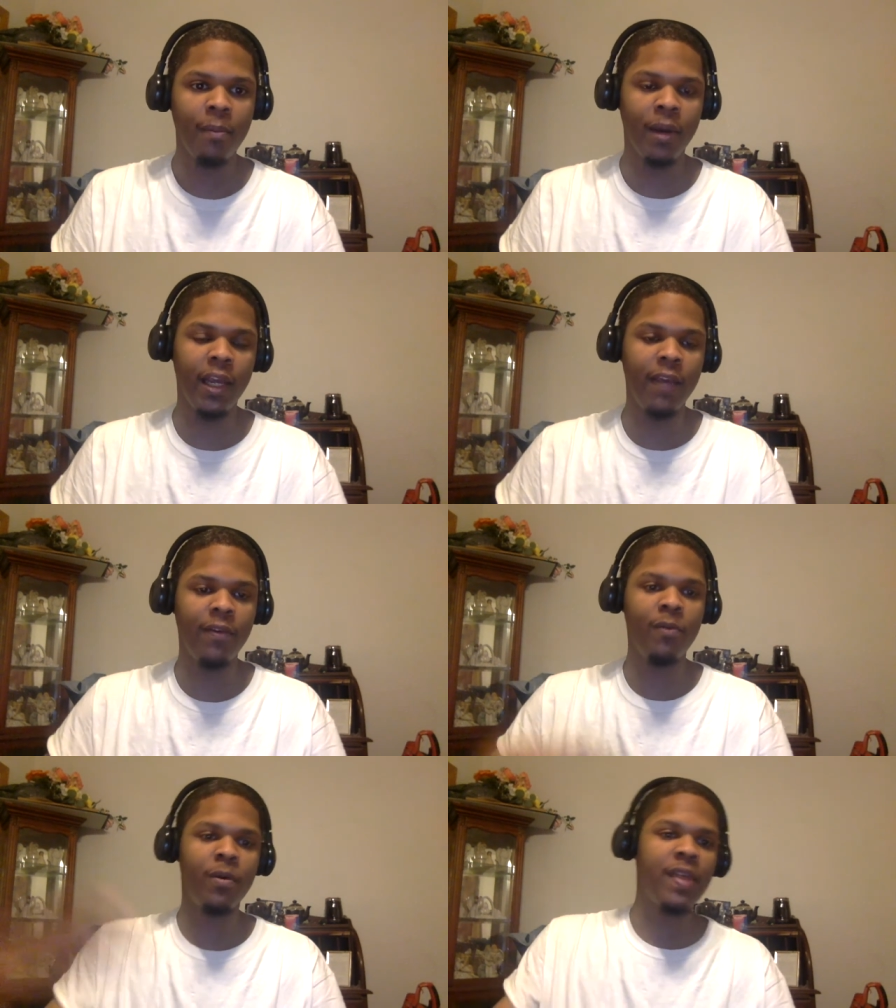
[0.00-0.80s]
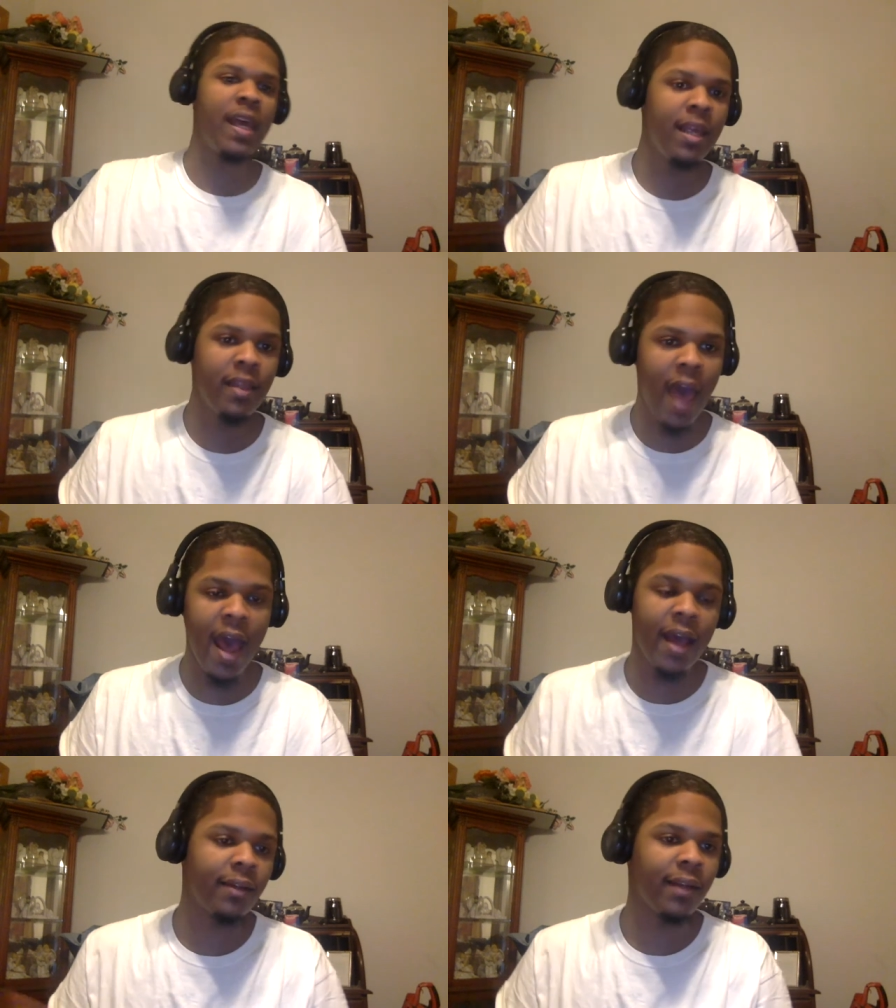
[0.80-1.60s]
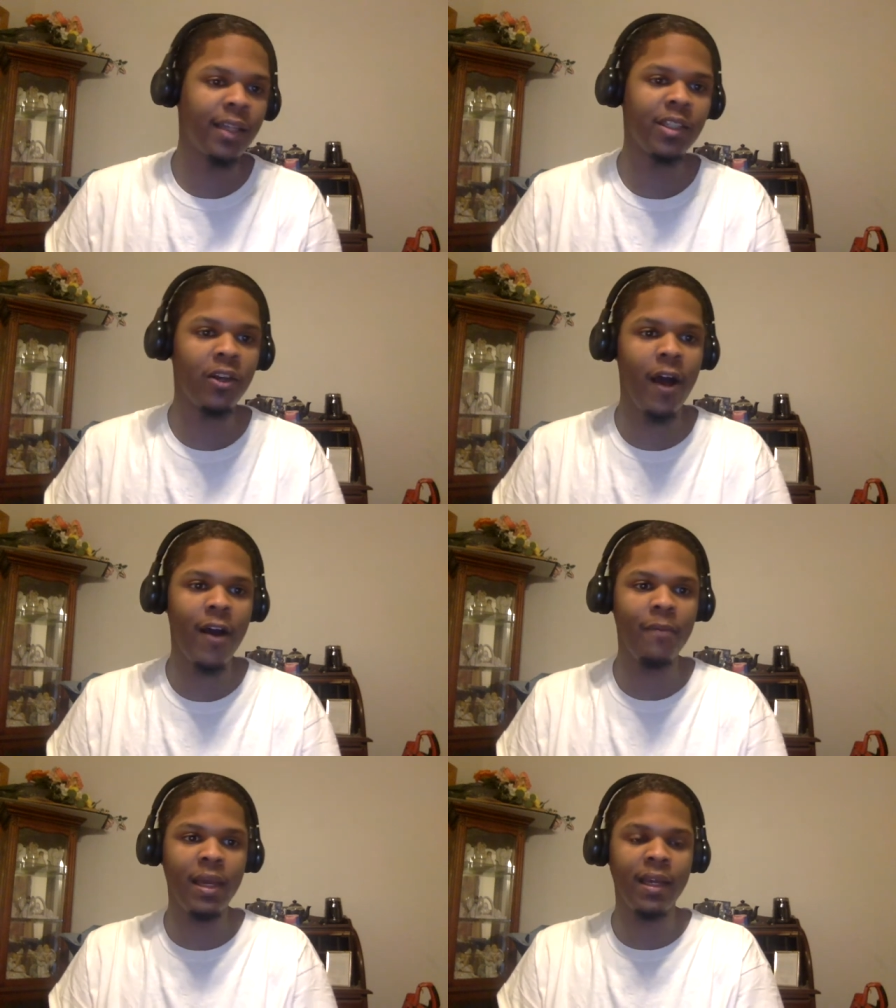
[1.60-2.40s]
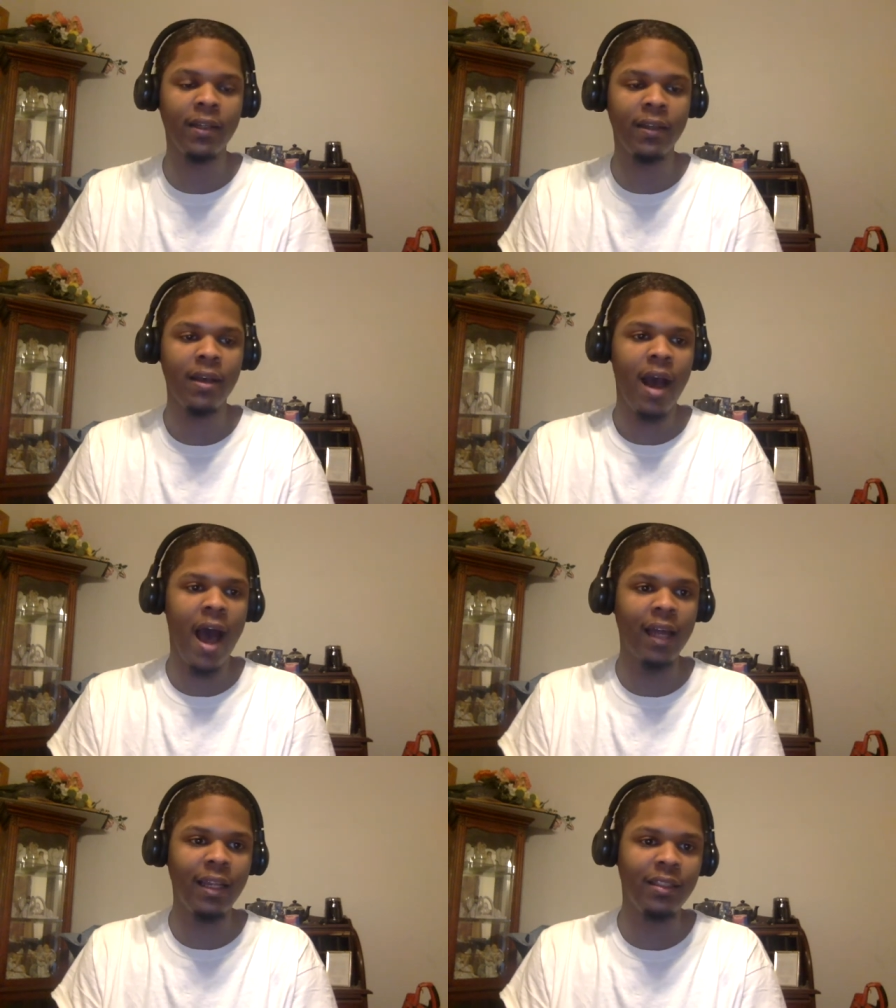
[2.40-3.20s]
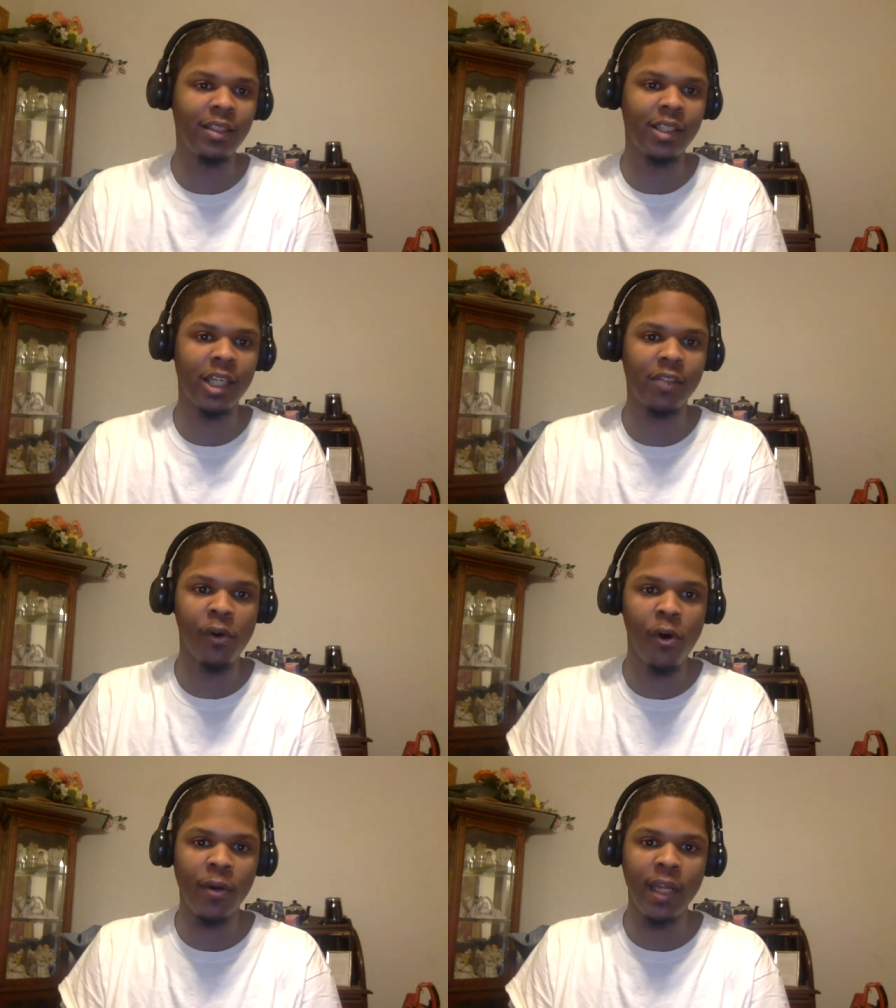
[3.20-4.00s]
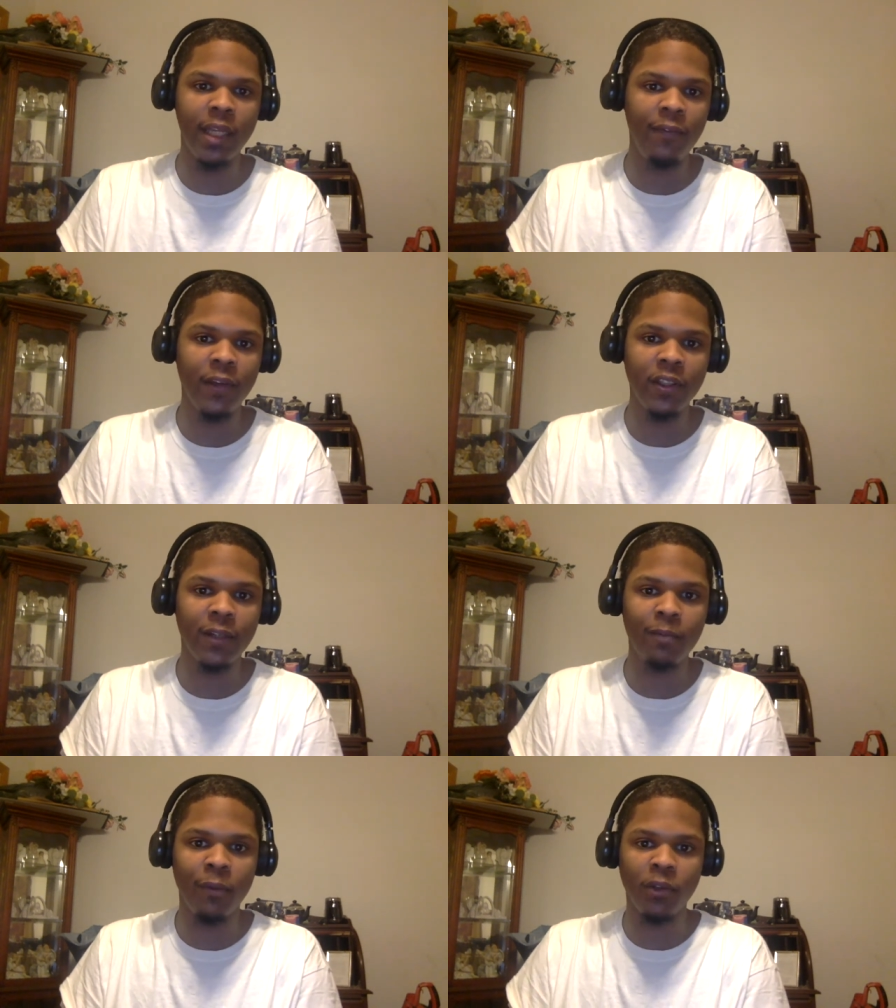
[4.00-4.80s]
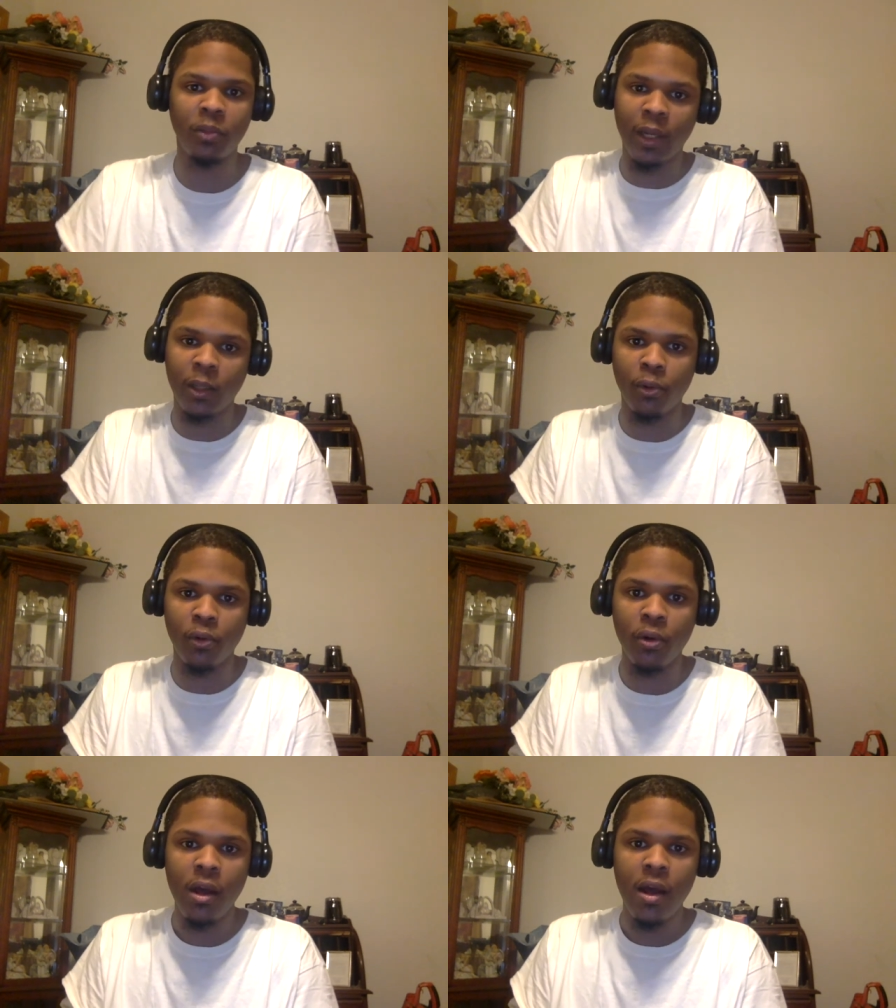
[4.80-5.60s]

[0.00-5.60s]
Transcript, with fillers: But even within that, they still have been highly successful, and their defense has been respectable.